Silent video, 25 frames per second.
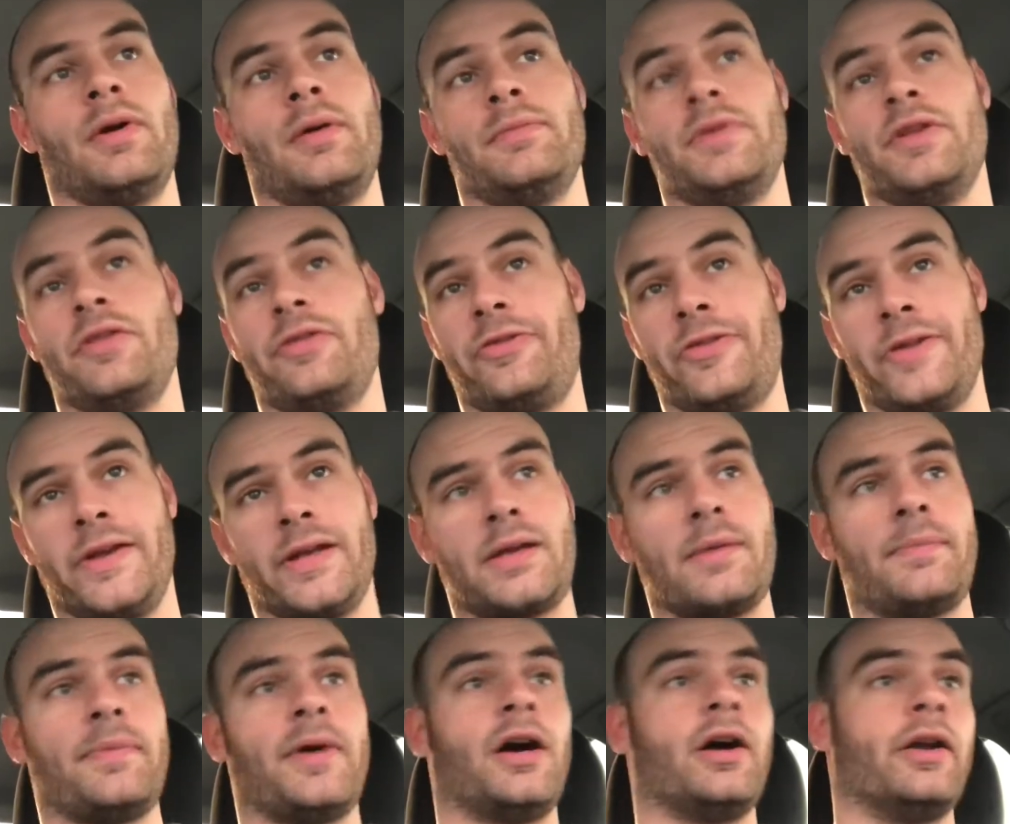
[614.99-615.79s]
I mean,
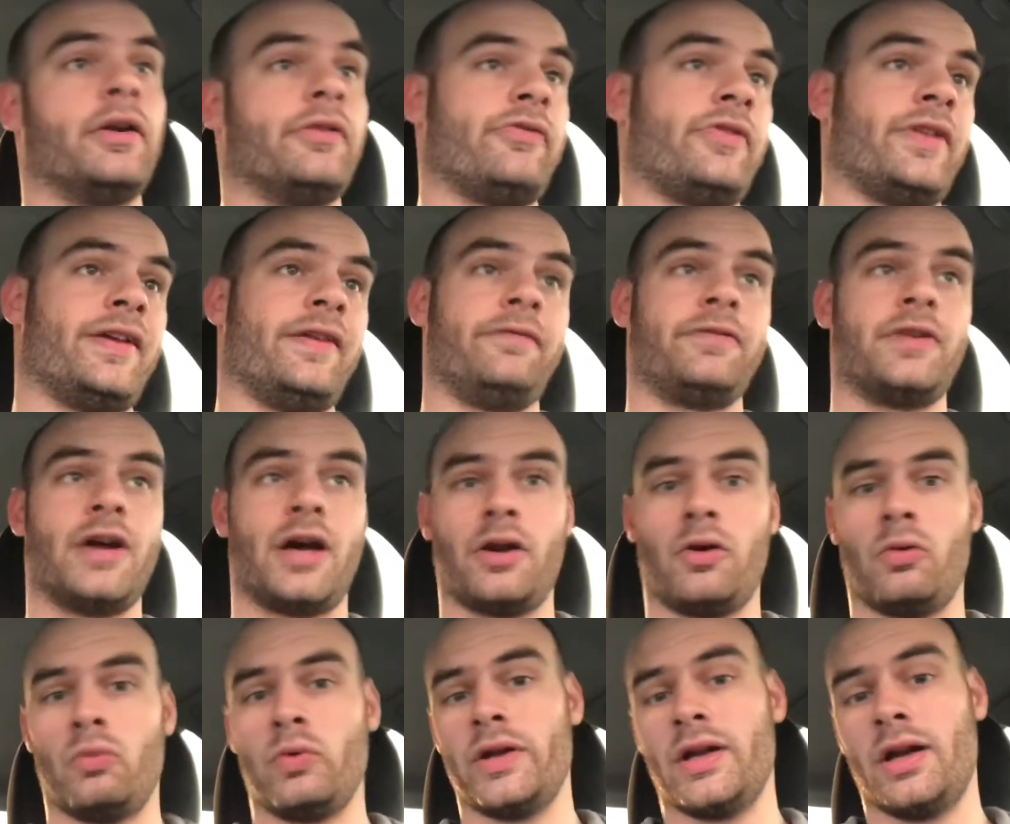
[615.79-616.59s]
think about it. They've
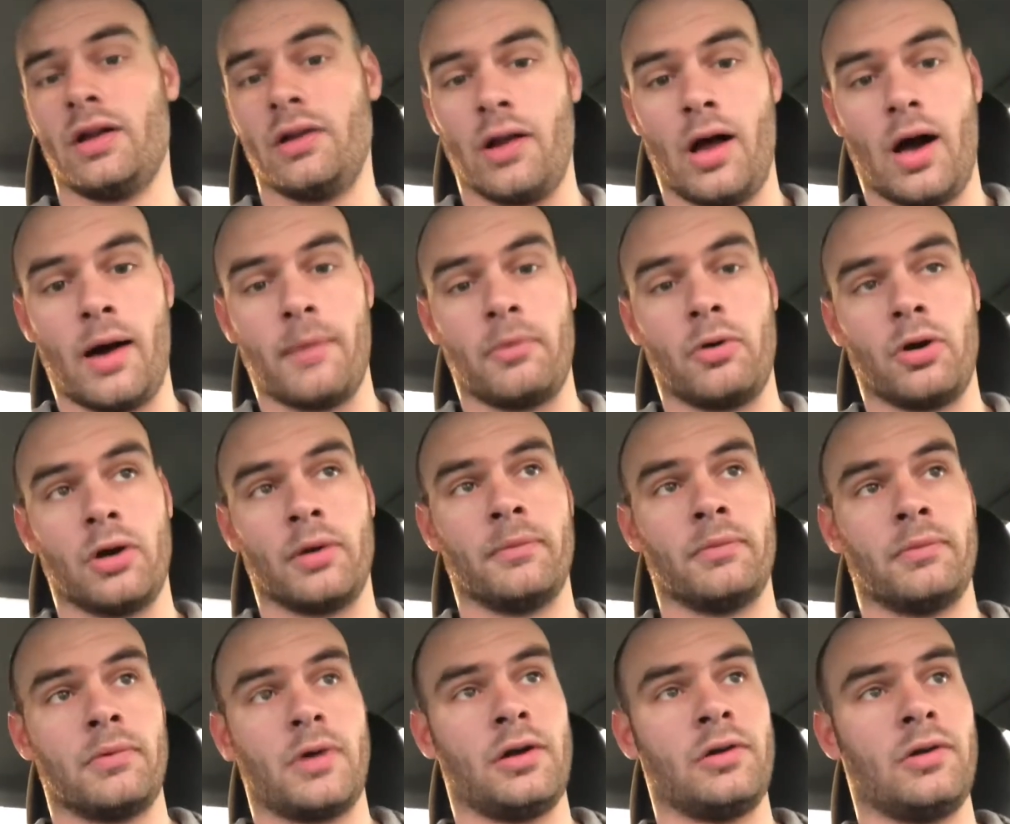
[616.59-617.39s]
got to win a lot
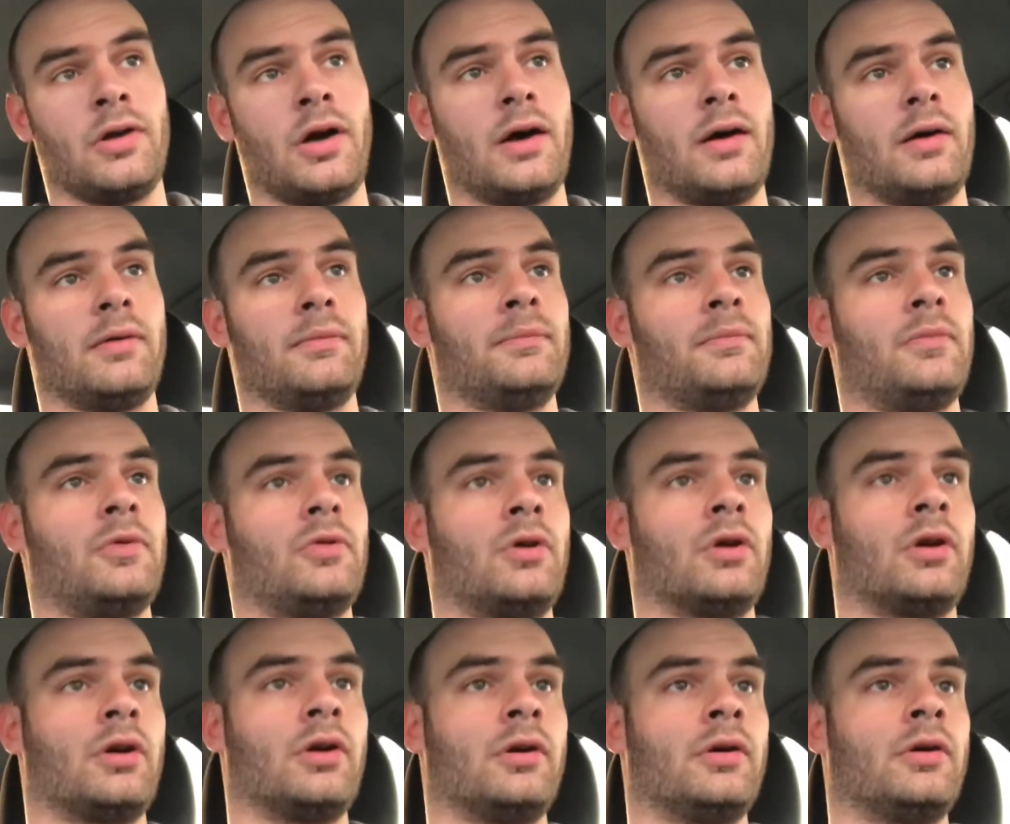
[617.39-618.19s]

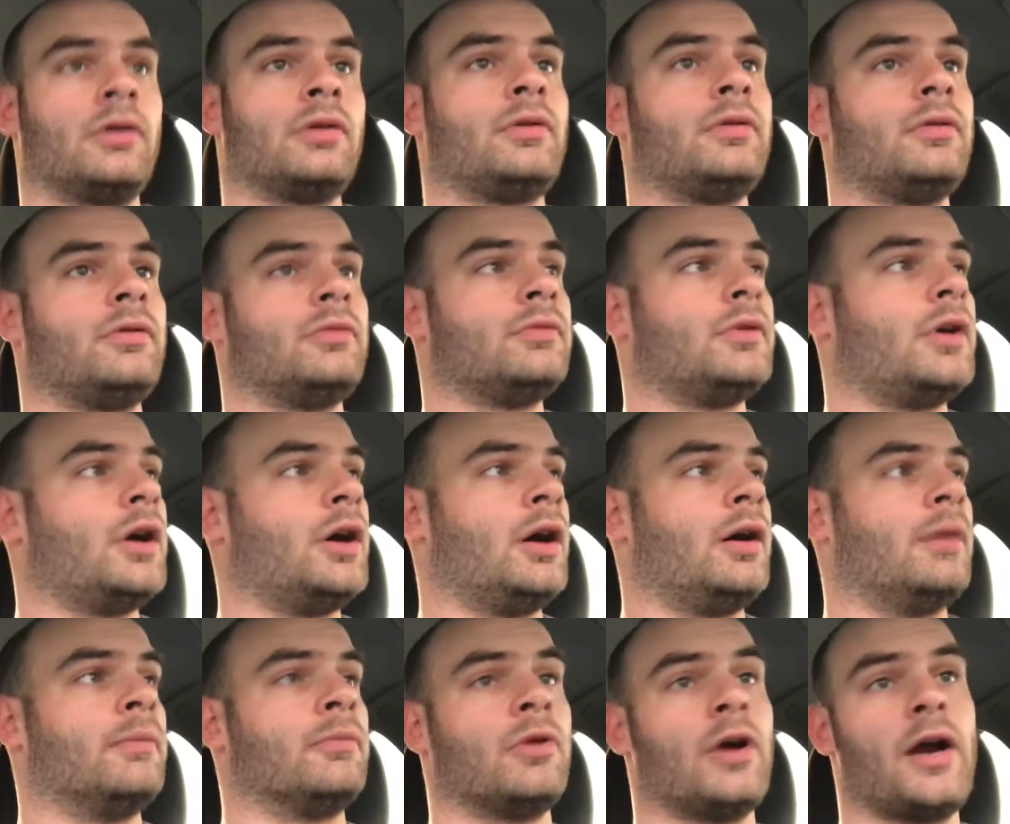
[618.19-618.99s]
more
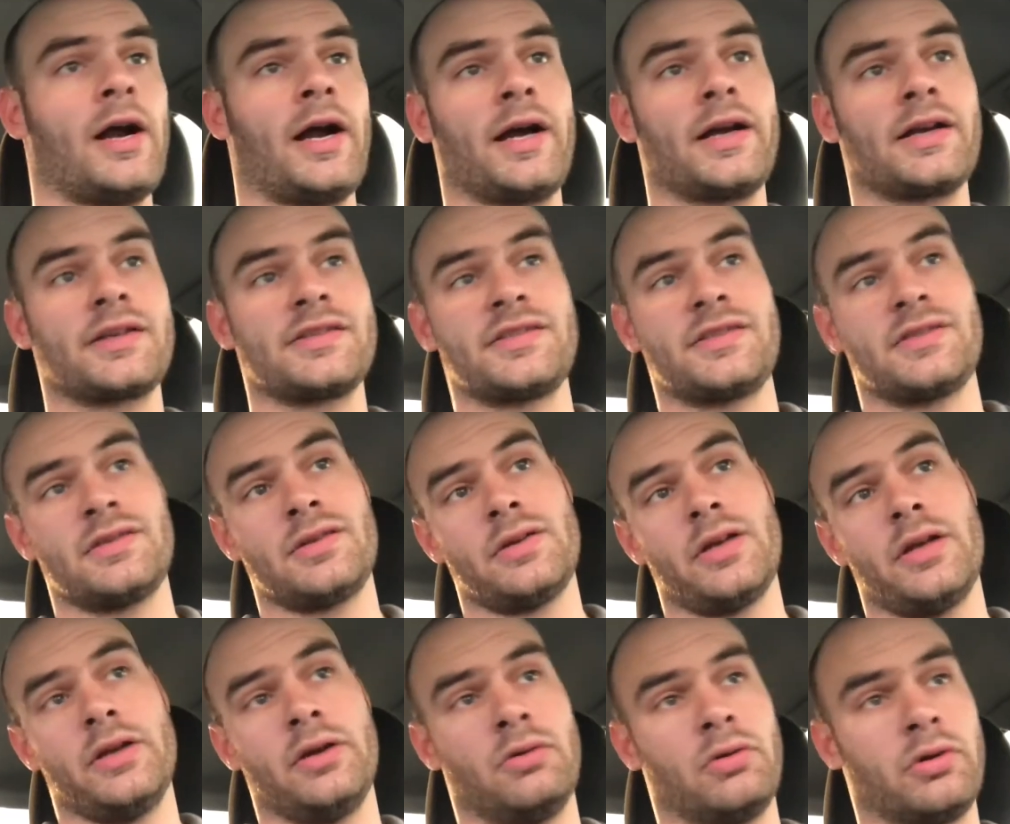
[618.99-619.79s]
racks
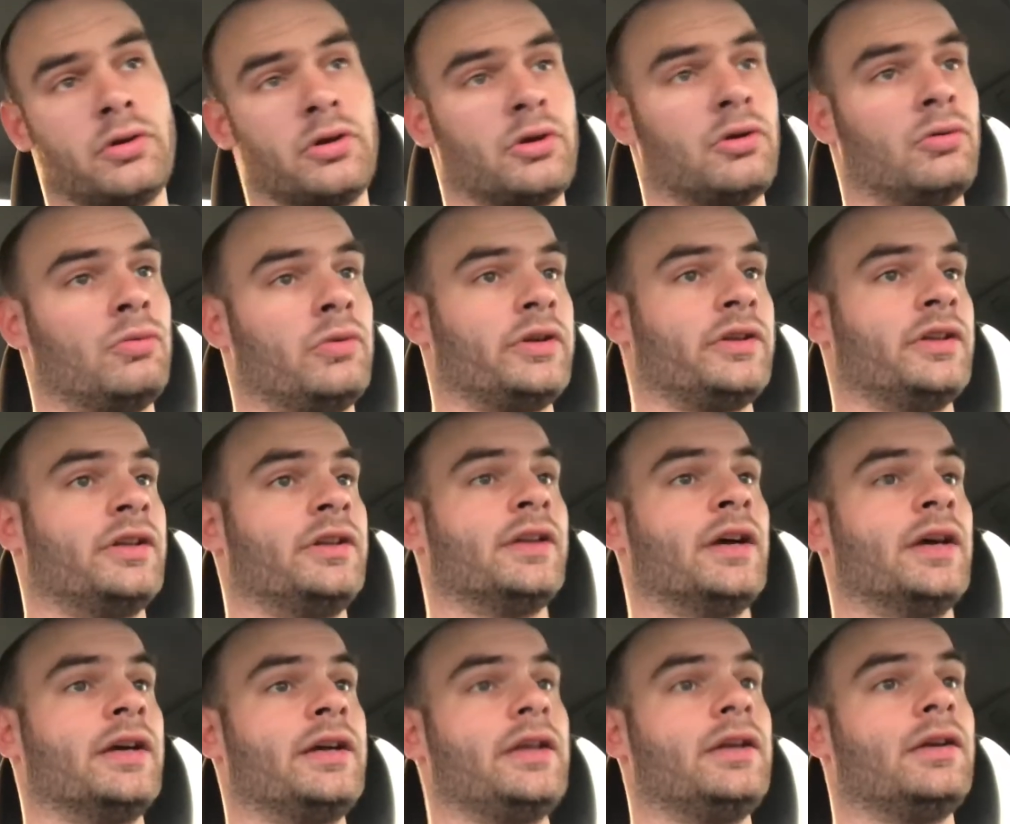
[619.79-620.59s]
in order to win the
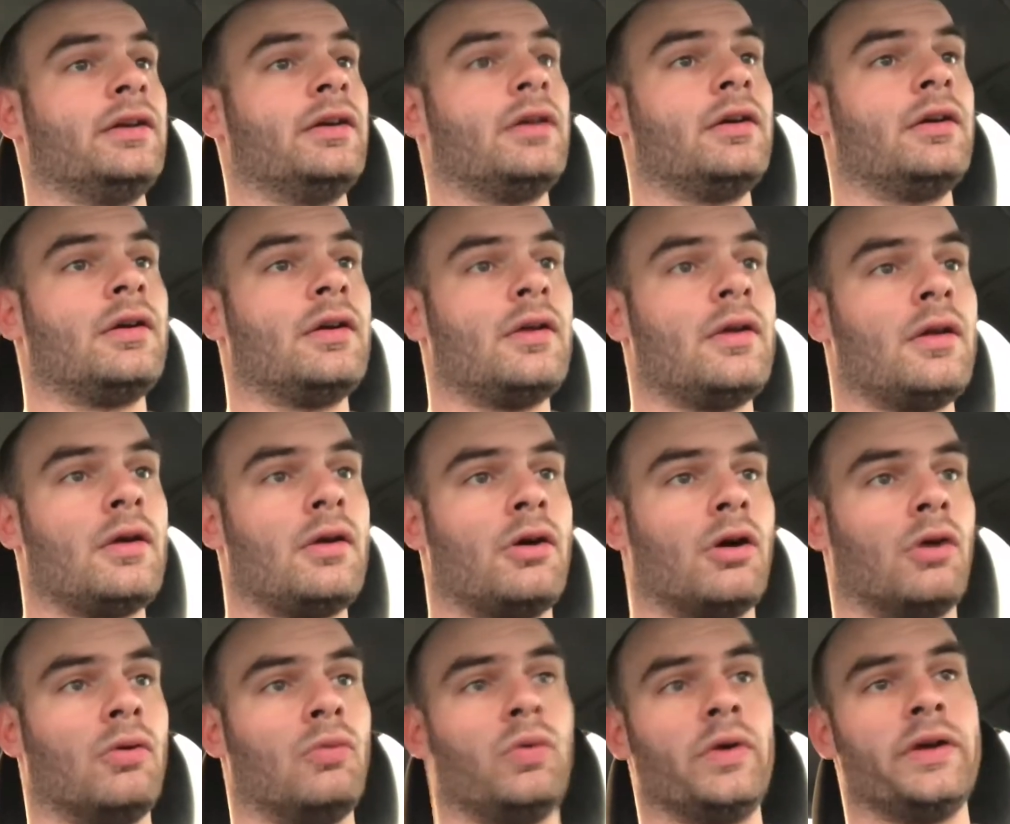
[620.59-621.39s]
night
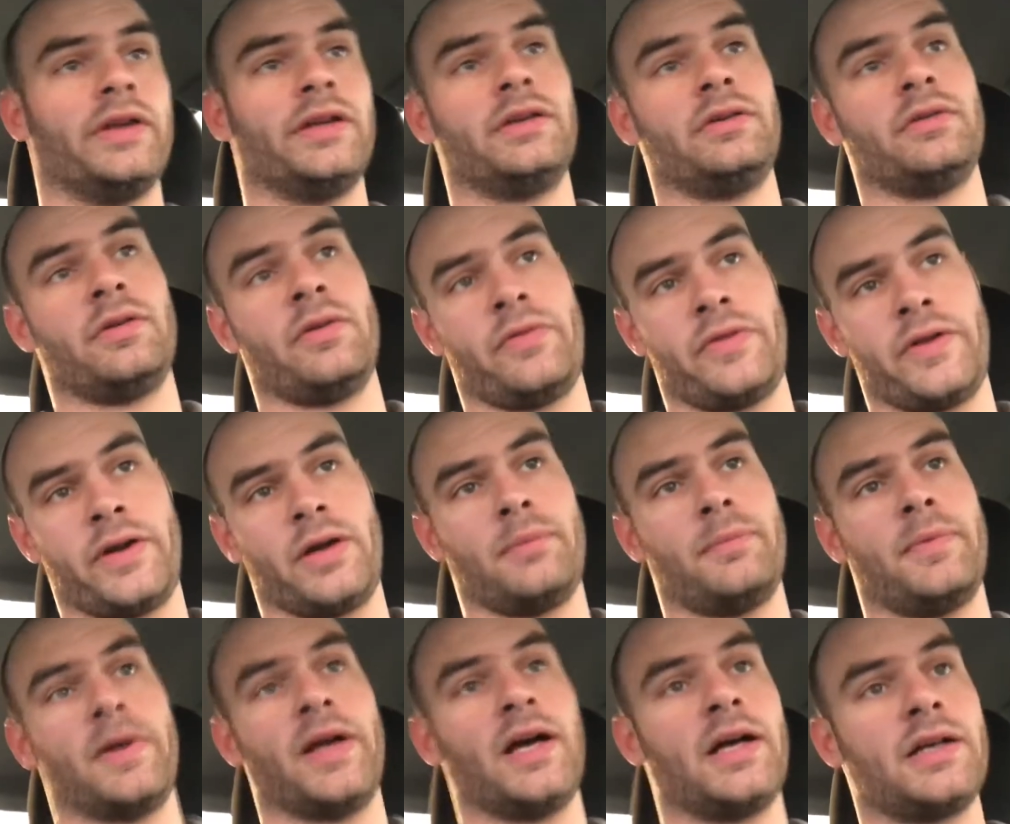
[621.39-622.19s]
or win
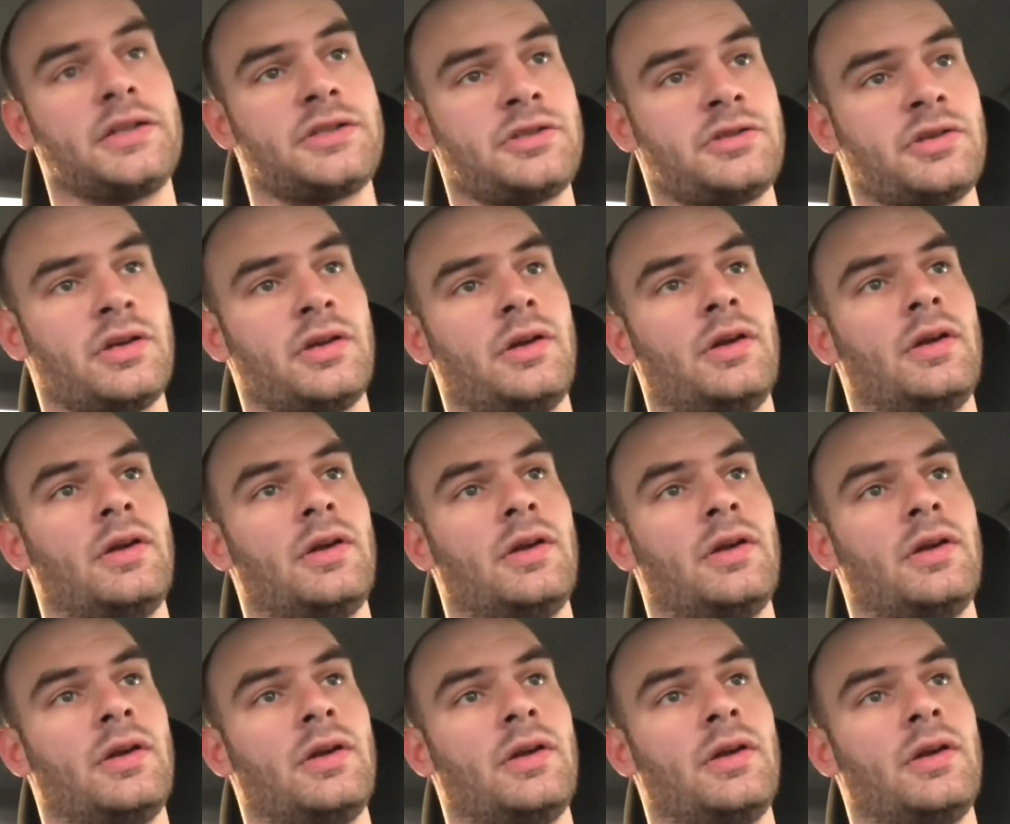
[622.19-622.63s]
their match.